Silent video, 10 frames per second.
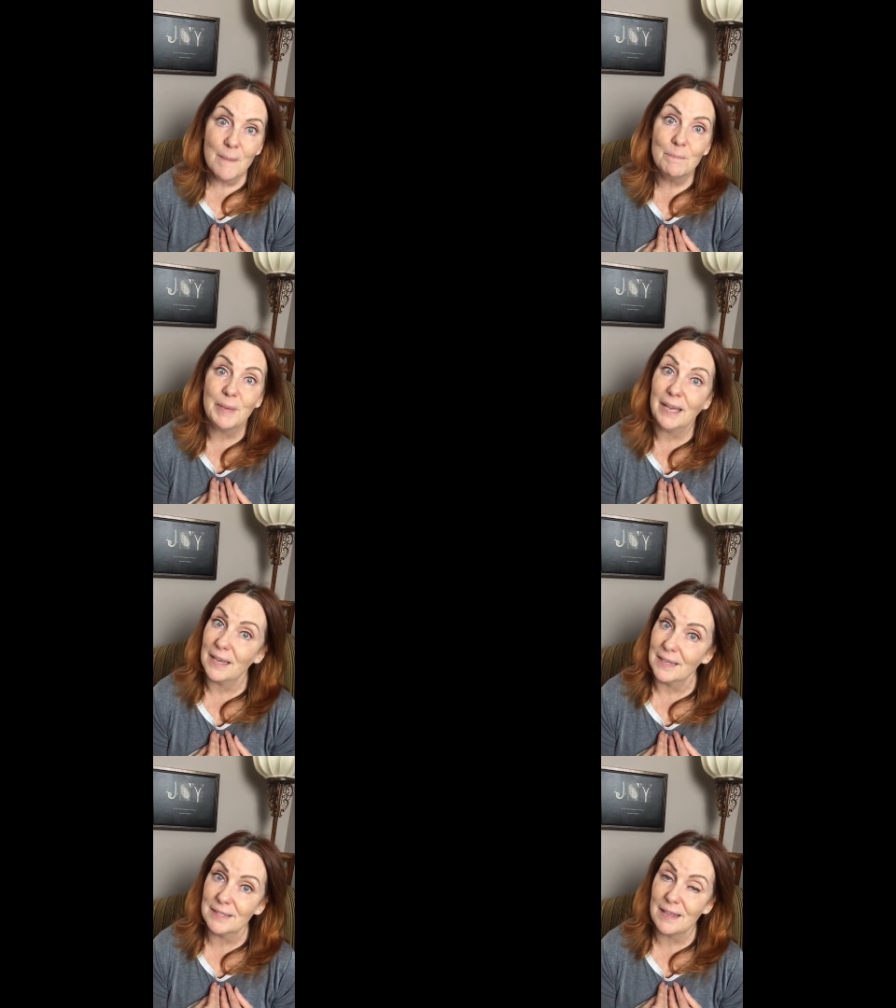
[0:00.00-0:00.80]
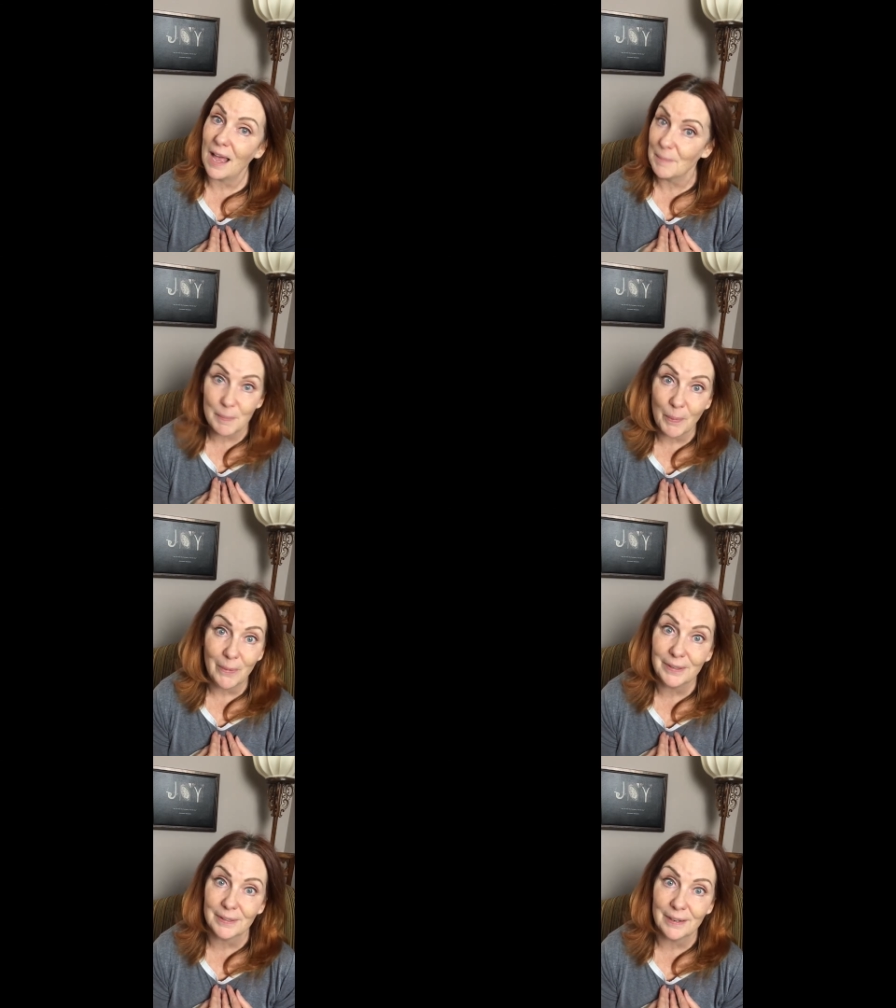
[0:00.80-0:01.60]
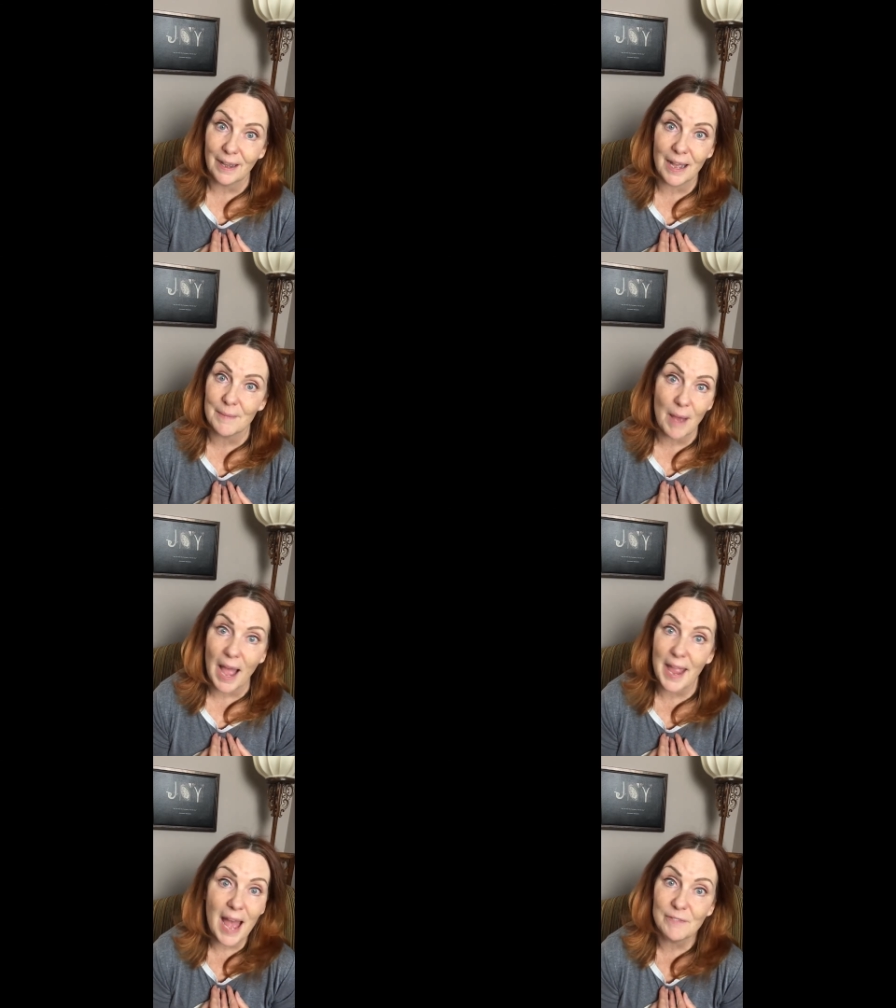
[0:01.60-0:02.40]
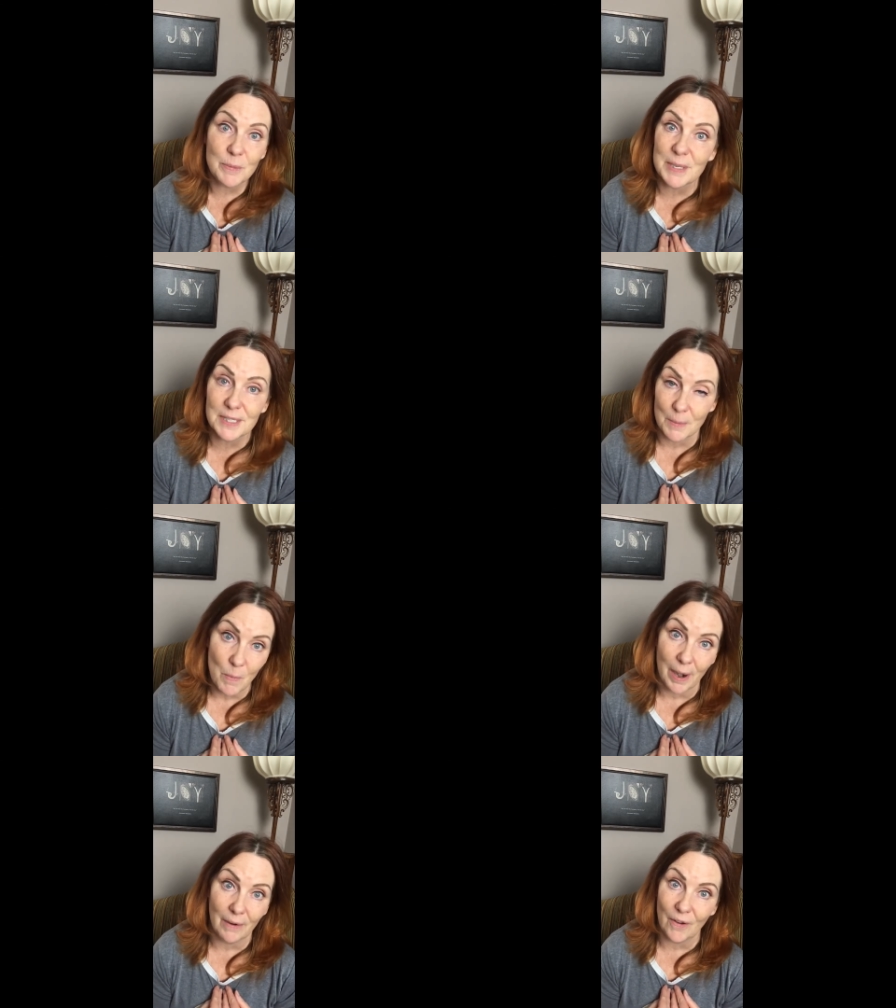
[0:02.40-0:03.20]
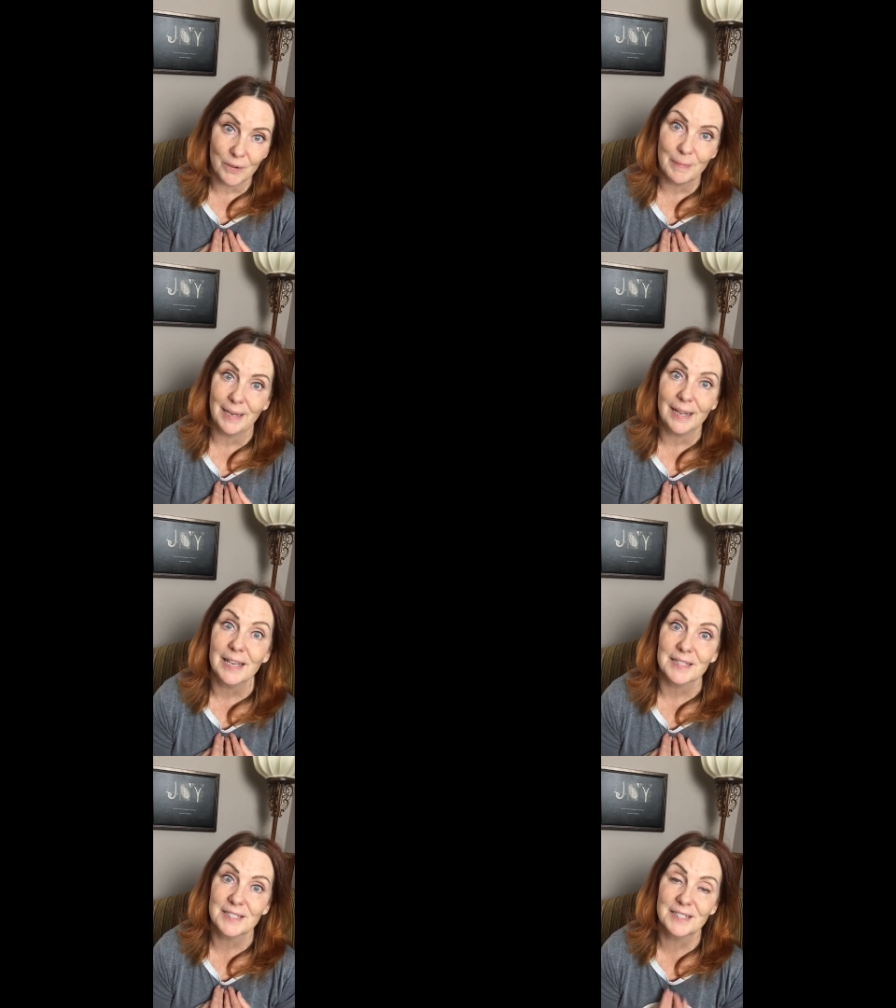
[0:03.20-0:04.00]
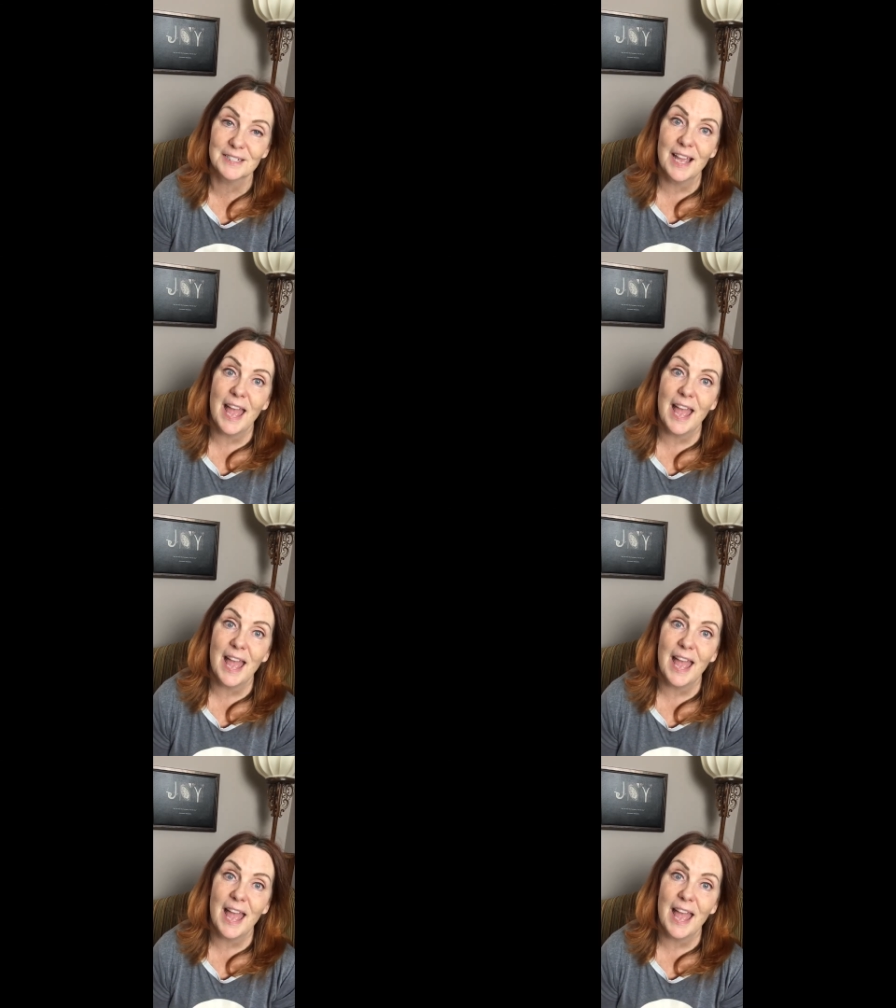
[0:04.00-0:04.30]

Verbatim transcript: because I'm important. I'm, I have to be somewhere on my list,